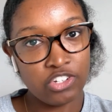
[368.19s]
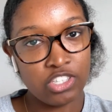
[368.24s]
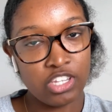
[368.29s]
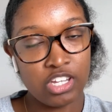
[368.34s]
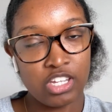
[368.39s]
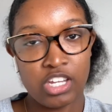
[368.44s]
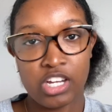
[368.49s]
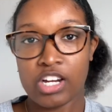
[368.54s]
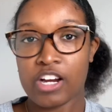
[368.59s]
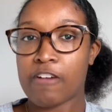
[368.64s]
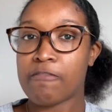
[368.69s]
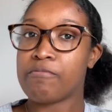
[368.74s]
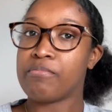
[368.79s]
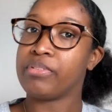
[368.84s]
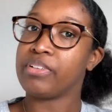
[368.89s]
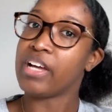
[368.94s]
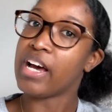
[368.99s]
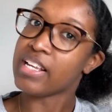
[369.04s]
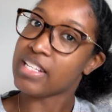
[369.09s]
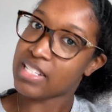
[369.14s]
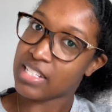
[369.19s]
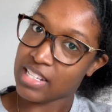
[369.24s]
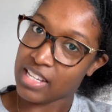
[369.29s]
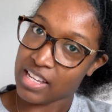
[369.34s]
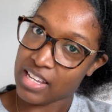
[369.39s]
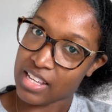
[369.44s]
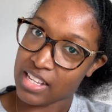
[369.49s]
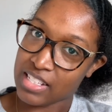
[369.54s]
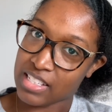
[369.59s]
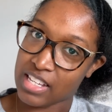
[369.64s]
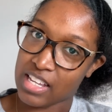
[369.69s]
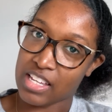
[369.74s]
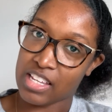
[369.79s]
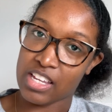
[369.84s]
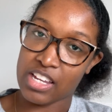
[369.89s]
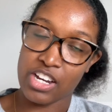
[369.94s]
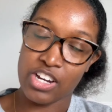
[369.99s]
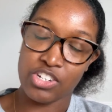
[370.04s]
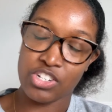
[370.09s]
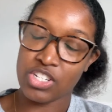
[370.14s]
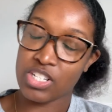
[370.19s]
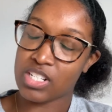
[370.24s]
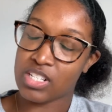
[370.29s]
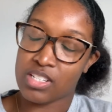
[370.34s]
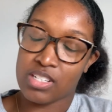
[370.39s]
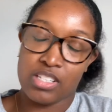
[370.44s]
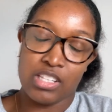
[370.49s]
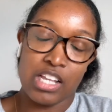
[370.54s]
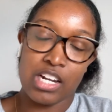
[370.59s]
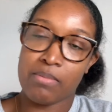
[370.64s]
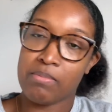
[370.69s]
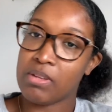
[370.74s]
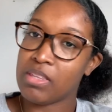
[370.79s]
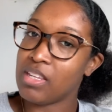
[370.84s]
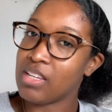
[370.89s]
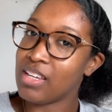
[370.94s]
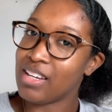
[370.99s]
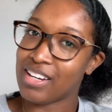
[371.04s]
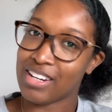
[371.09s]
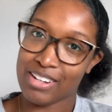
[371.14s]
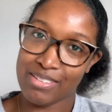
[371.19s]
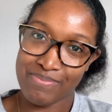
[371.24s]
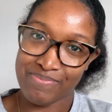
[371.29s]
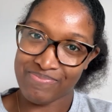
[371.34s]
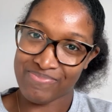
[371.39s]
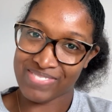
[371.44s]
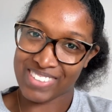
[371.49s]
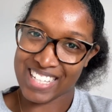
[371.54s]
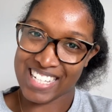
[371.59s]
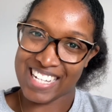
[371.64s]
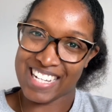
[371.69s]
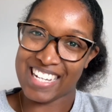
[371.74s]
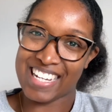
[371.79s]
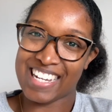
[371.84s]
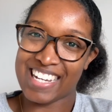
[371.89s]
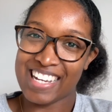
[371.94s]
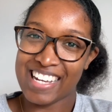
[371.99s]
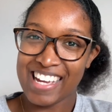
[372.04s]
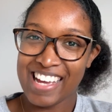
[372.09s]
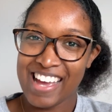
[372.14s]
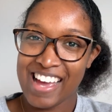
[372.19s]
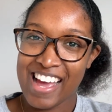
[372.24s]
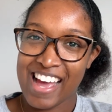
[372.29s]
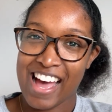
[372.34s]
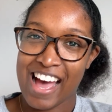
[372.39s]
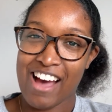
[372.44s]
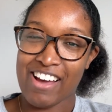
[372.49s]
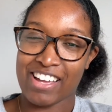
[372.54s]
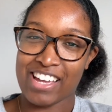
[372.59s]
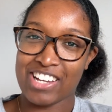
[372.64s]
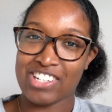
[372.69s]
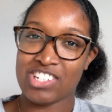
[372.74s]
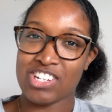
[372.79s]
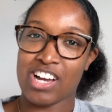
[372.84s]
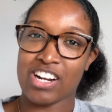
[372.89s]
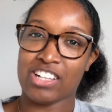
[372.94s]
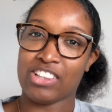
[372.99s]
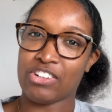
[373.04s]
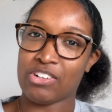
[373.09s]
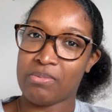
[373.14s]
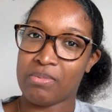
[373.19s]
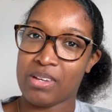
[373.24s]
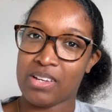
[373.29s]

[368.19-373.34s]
the year of blessings, the year, just let it be the year. I'll catch you on a little bit,